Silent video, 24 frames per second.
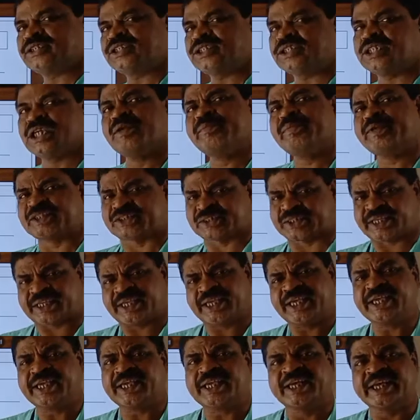You will be
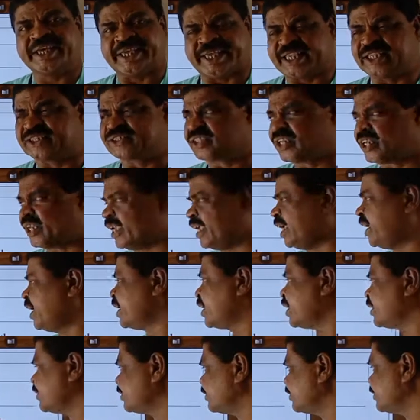say
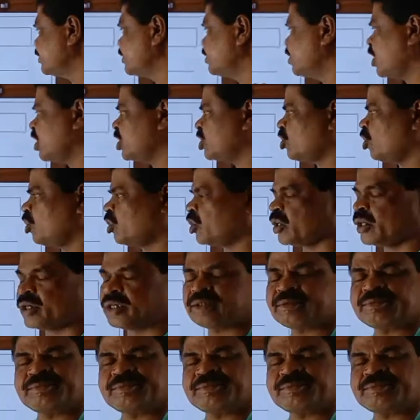easily Aristotle.